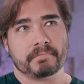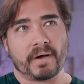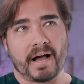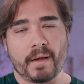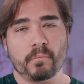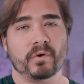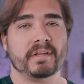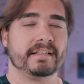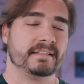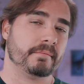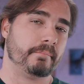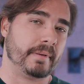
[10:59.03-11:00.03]
I'm
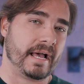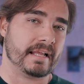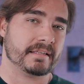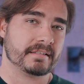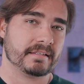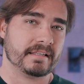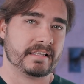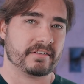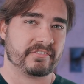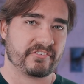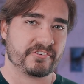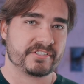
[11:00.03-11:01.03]
willing to bet that
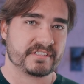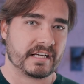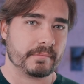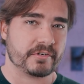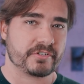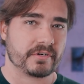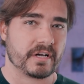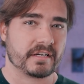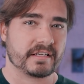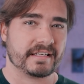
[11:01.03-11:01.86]
the first Cybertruck